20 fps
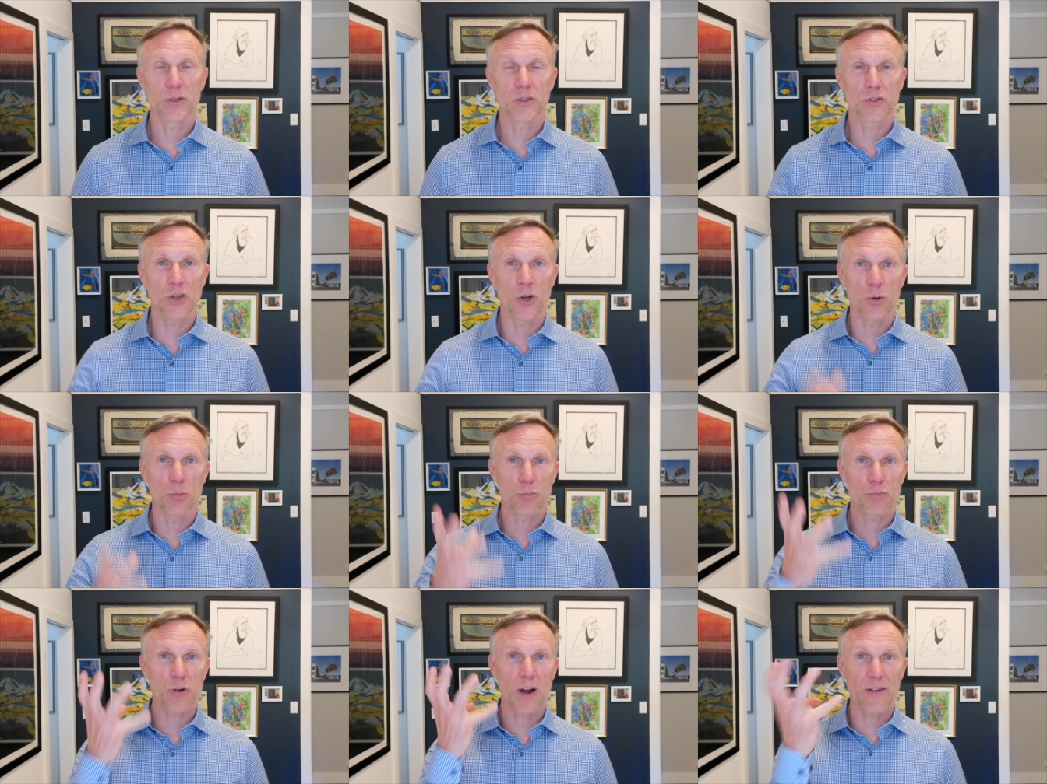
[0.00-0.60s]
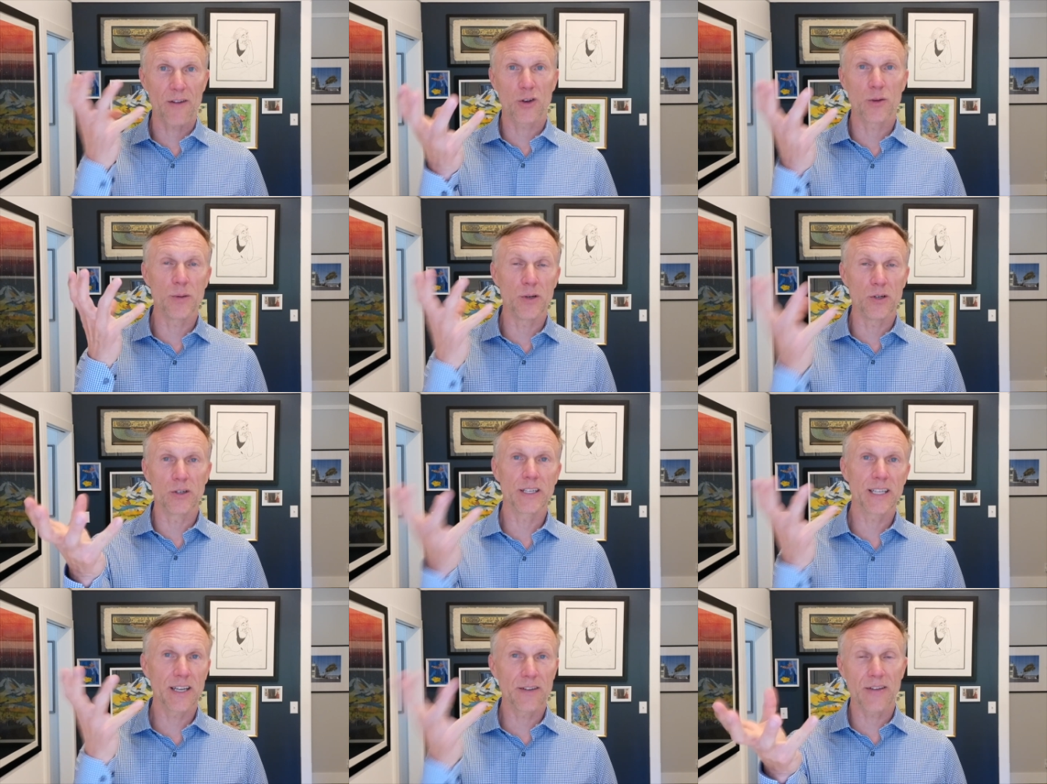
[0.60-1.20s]
So
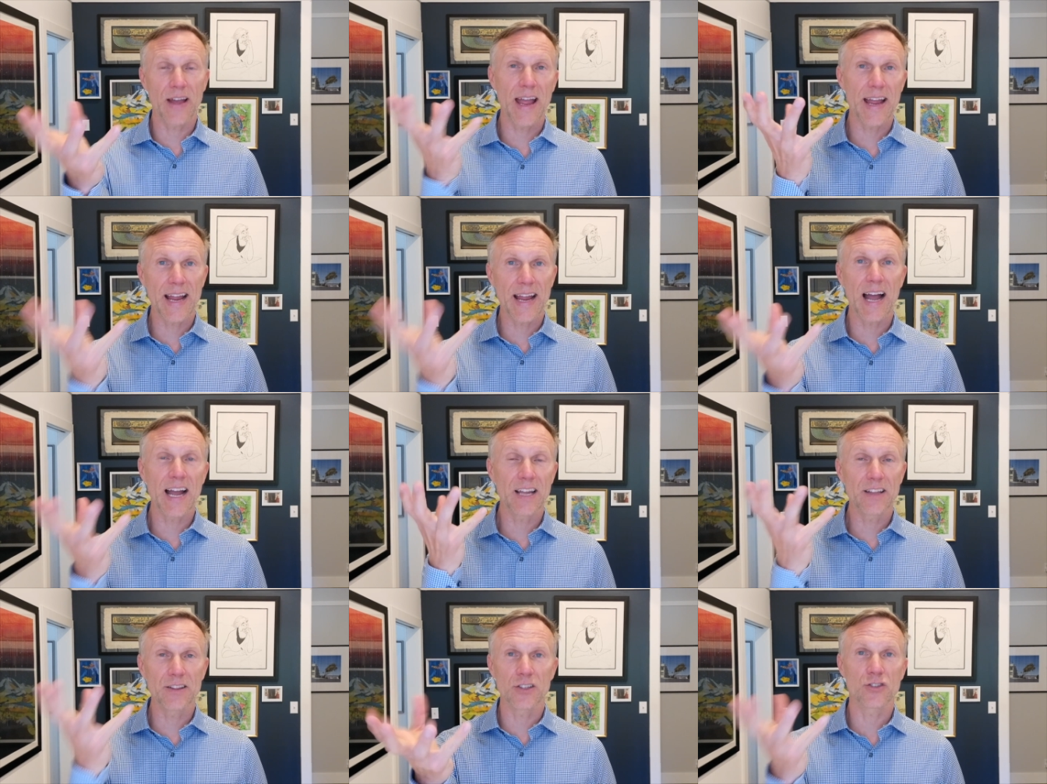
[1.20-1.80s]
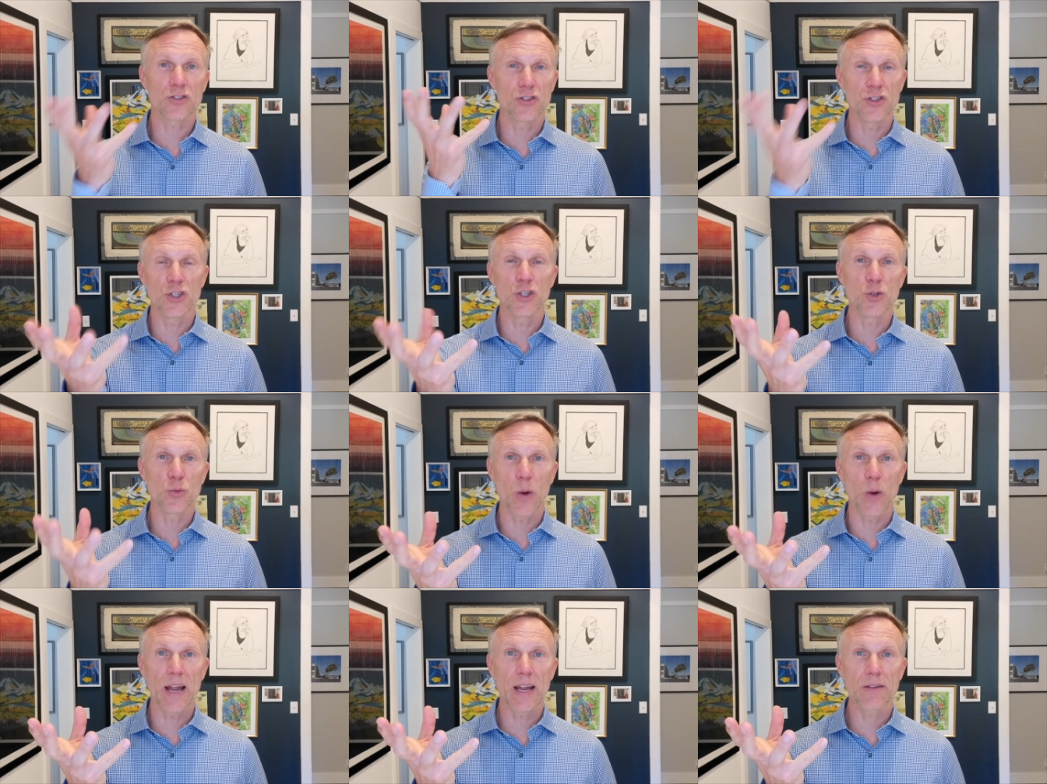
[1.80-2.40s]
profitability of AI in this new
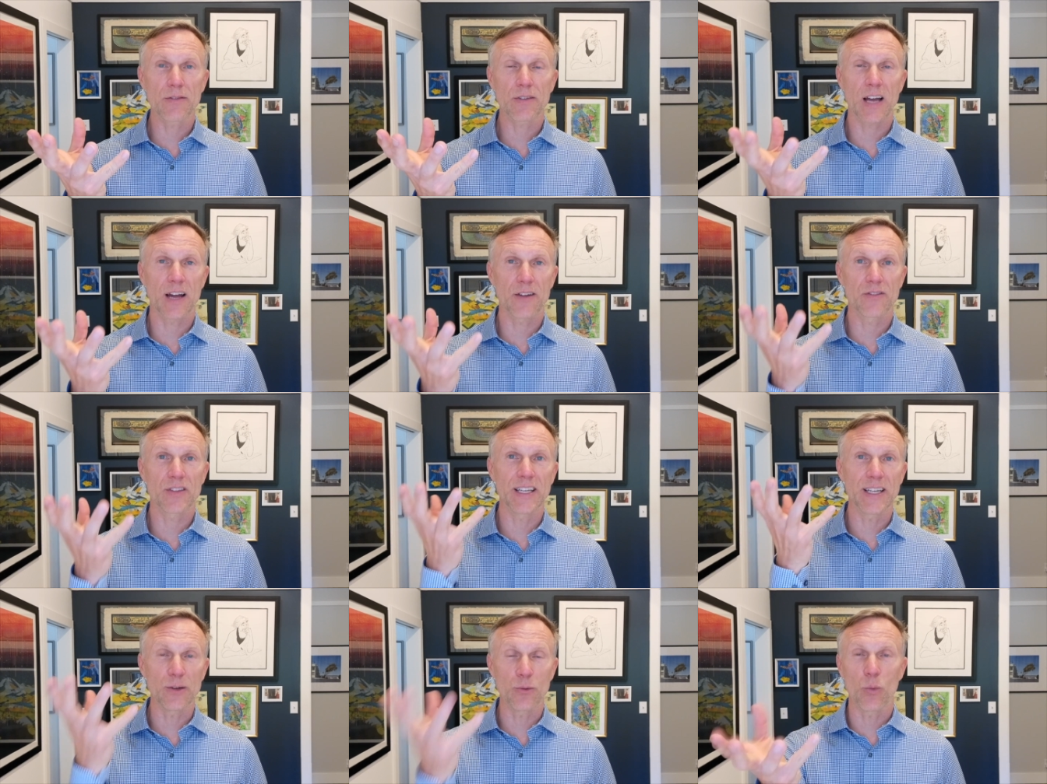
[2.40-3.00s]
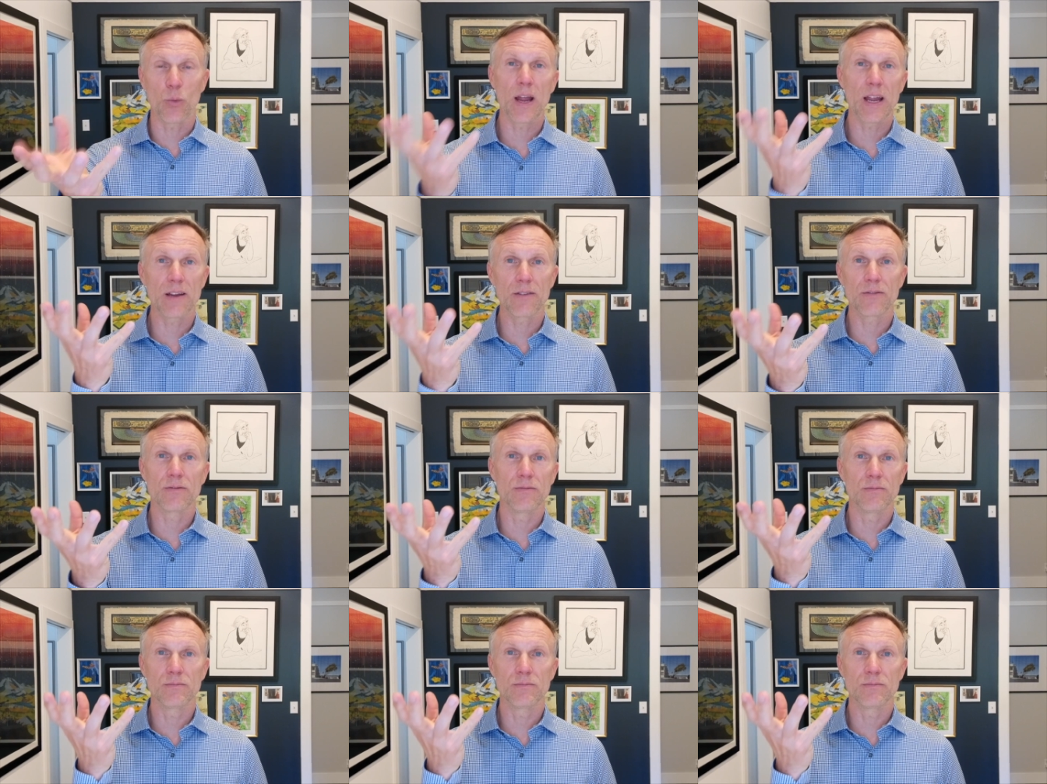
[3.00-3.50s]
wave, kind of the wave,